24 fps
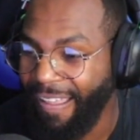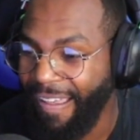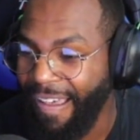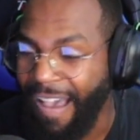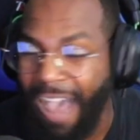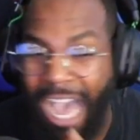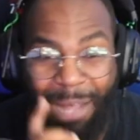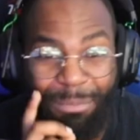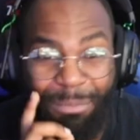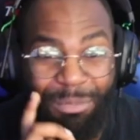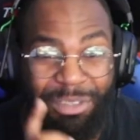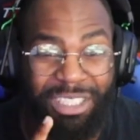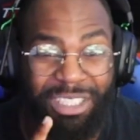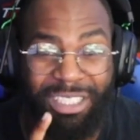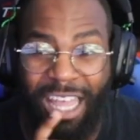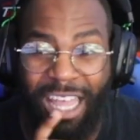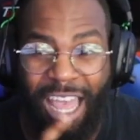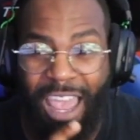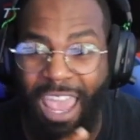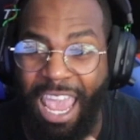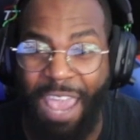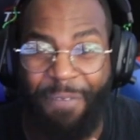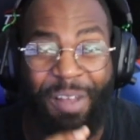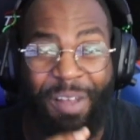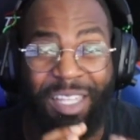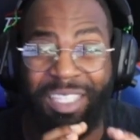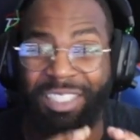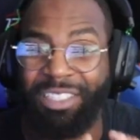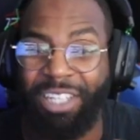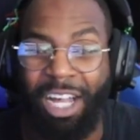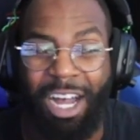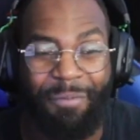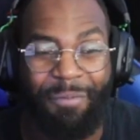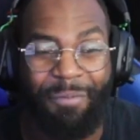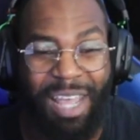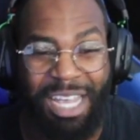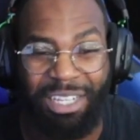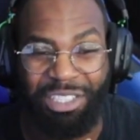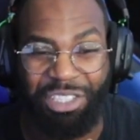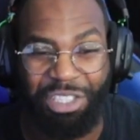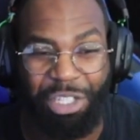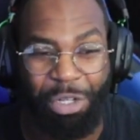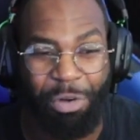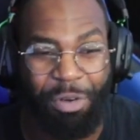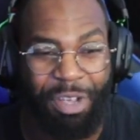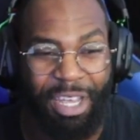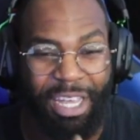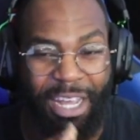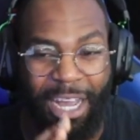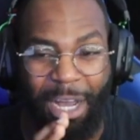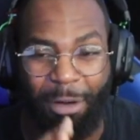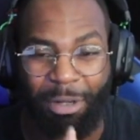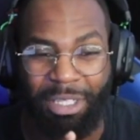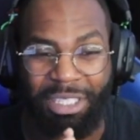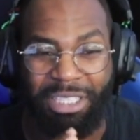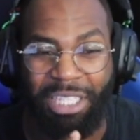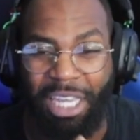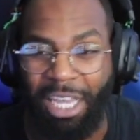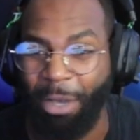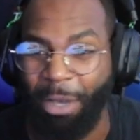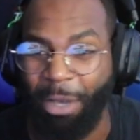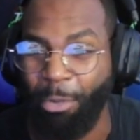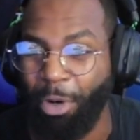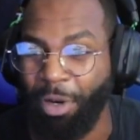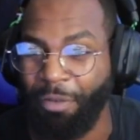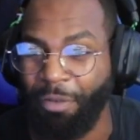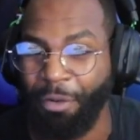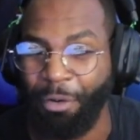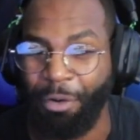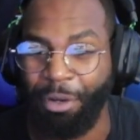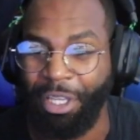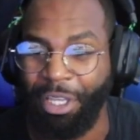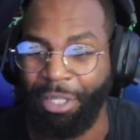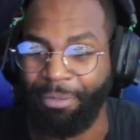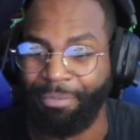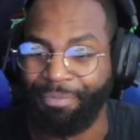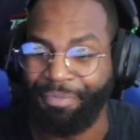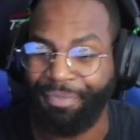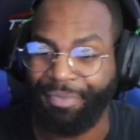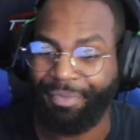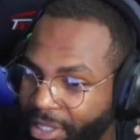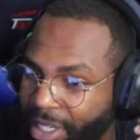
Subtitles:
If Insomniac's doing it, I would take Wolverine.